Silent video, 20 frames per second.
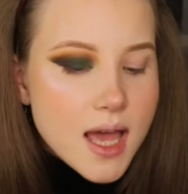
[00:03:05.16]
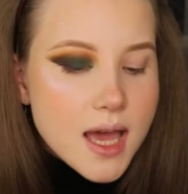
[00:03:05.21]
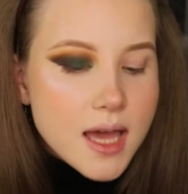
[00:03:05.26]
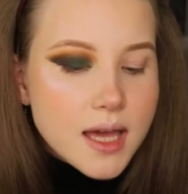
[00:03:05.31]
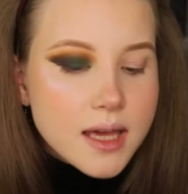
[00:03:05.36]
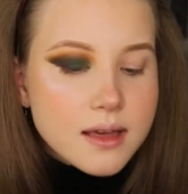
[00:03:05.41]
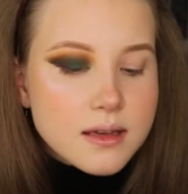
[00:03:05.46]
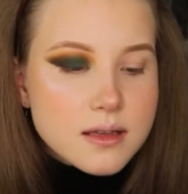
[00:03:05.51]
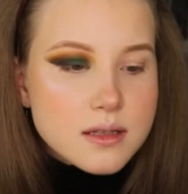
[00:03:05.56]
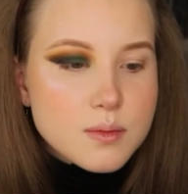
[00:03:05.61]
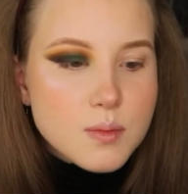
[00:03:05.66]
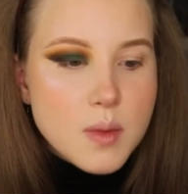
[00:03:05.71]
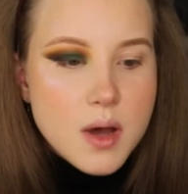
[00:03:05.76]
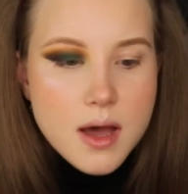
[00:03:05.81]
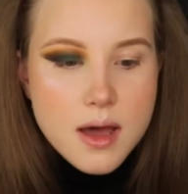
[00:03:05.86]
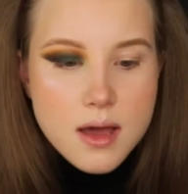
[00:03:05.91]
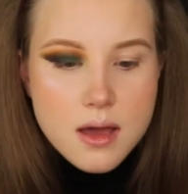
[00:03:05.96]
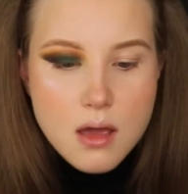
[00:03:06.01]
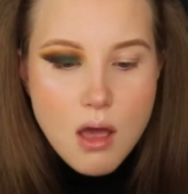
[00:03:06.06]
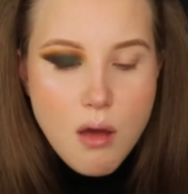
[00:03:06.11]
is
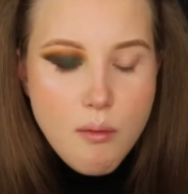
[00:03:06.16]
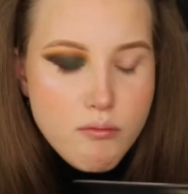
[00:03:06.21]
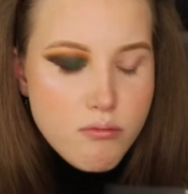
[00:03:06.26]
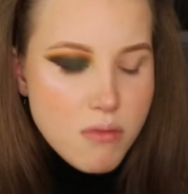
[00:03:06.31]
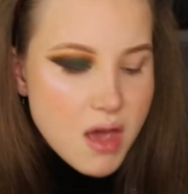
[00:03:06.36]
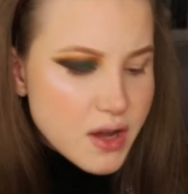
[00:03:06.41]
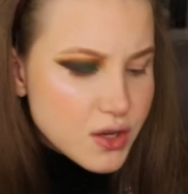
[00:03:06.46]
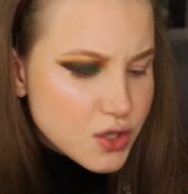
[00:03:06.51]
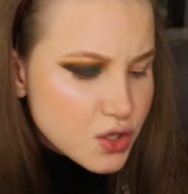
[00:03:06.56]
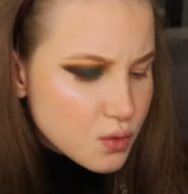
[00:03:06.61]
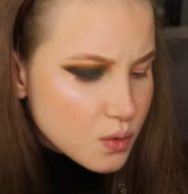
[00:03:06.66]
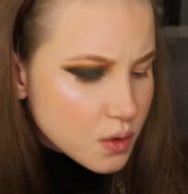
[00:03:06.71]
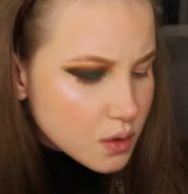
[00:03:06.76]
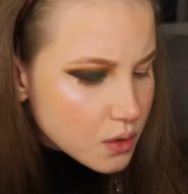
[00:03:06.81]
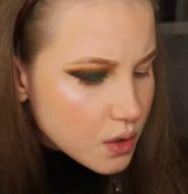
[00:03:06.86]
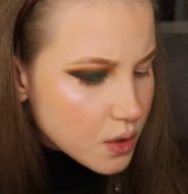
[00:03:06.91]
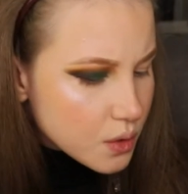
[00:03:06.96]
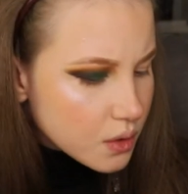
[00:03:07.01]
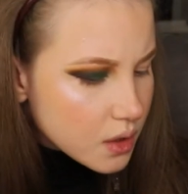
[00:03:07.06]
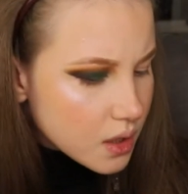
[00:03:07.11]
my Maxi
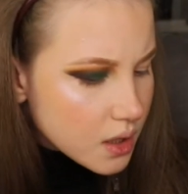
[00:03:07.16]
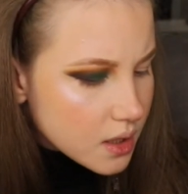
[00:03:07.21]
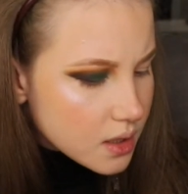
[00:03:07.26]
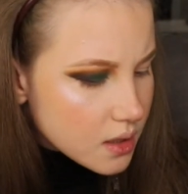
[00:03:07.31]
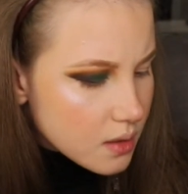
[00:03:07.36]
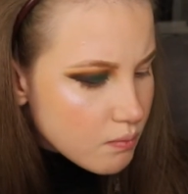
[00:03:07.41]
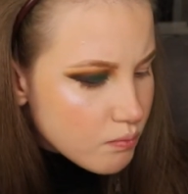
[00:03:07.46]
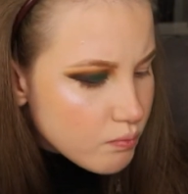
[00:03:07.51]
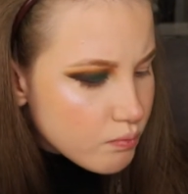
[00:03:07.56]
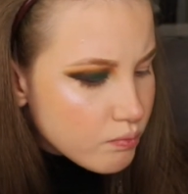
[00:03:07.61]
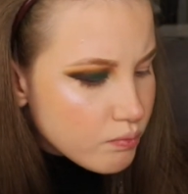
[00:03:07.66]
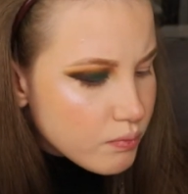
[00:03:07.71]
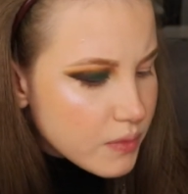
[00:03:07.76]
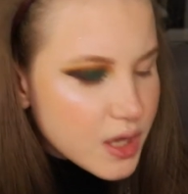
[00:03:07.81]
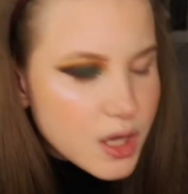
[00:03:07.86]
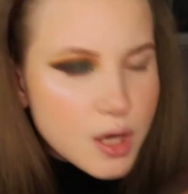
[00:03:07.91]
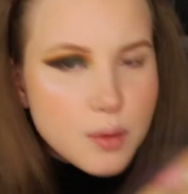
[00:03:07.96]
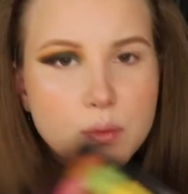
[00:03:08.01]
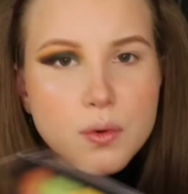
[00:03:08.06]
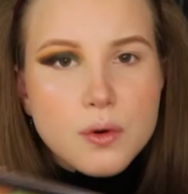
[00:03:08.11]
Reloaded
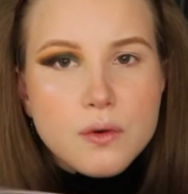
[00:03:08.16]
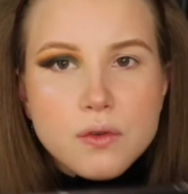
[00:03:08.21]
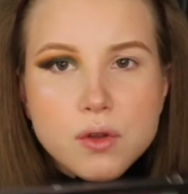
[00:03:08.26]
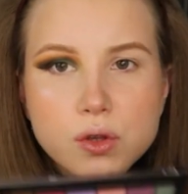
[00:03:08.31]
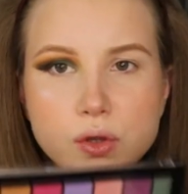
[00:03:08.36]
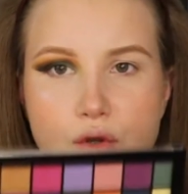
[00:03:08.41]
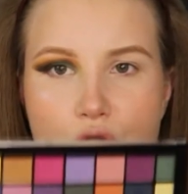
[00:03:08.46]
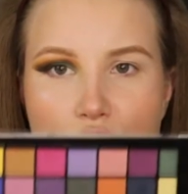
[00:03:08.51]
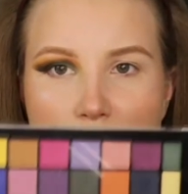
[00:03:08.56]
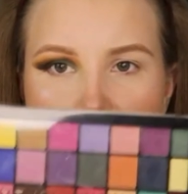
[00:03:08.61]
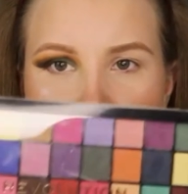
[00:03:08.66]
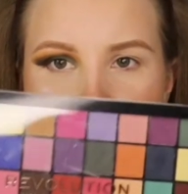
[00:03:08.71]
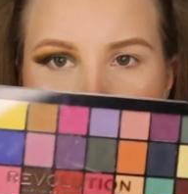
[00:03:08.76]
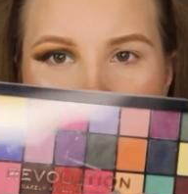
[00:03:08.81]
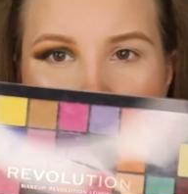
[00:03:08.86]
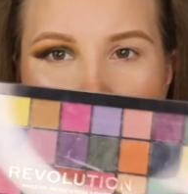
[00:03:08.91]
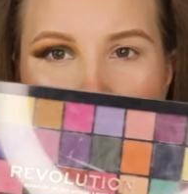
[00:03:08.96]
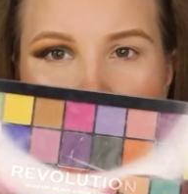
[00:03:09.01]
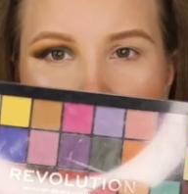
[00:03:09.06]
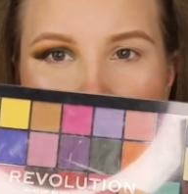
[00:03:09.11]
Makeup Revolution
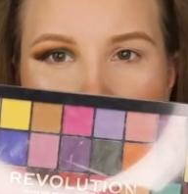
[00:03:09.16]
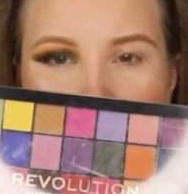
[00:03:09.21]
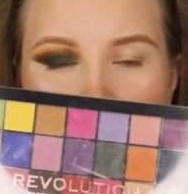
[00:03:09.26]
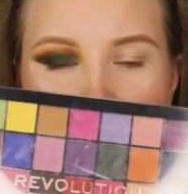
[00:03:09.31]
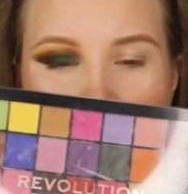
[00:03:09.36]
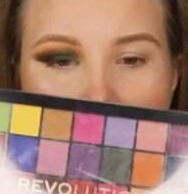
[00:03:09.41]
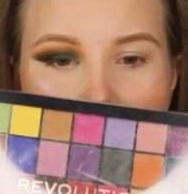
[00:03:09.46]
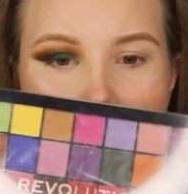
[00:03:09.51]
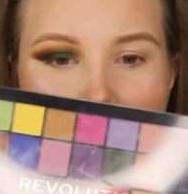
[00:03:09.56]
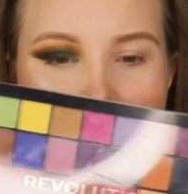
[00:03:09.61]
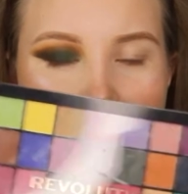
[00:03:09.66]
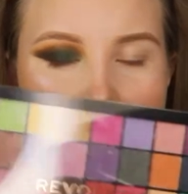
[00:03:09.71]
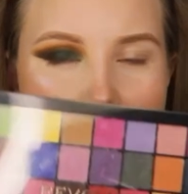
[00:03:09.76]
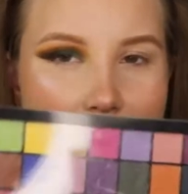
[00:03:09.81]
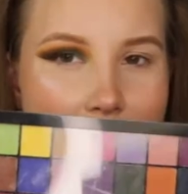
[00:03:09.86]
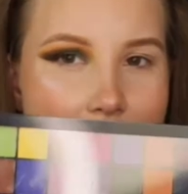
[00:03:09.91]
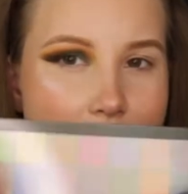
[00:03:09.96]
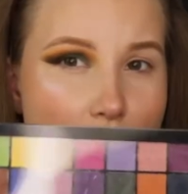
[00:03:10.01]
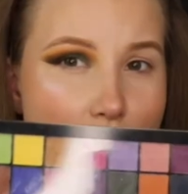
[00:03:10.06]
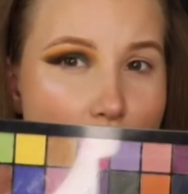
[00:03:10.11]
palette that
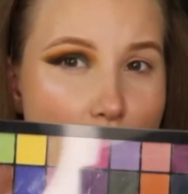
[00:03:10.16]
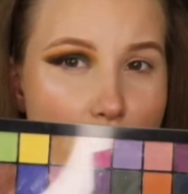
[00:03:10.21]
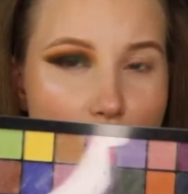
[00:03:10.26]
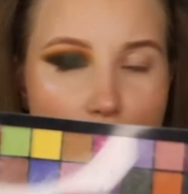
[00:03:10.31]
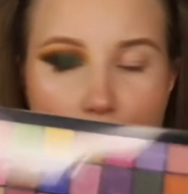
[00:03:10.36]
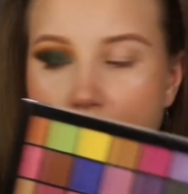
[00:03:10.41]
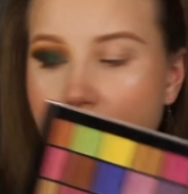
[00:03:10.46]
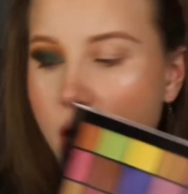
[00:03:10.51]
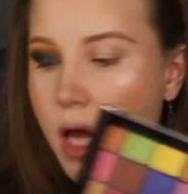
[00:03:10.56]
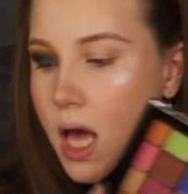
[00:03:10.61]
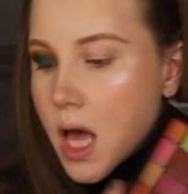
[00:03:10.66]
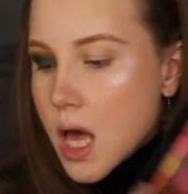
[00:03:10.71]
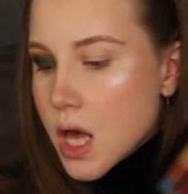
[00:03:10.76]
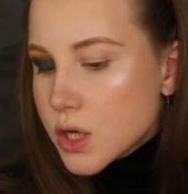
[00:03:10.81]
I own.